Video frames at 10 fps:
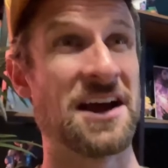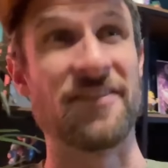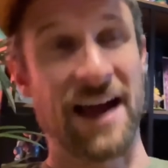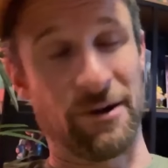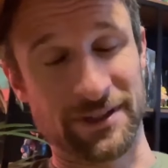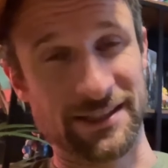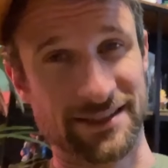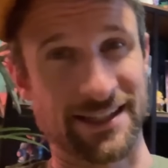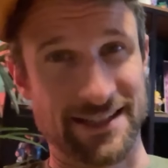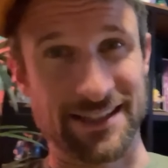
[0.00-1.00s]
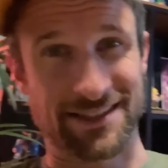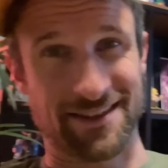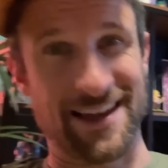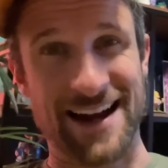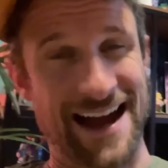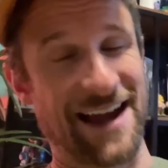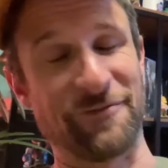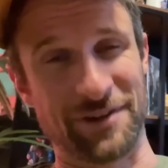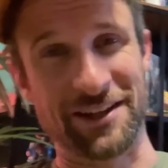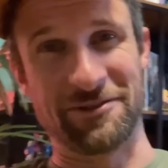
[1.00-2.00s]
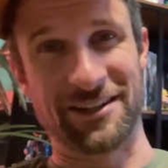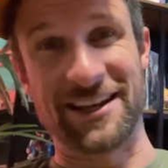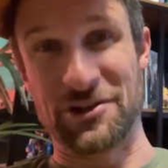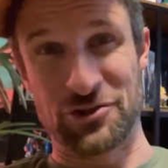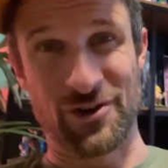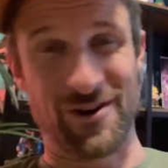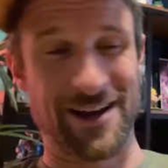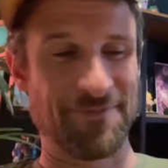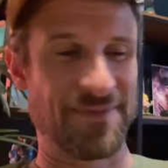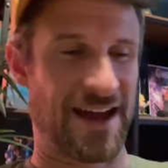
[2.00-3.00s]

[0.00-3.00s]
That was a disc that I really, really enjoyed.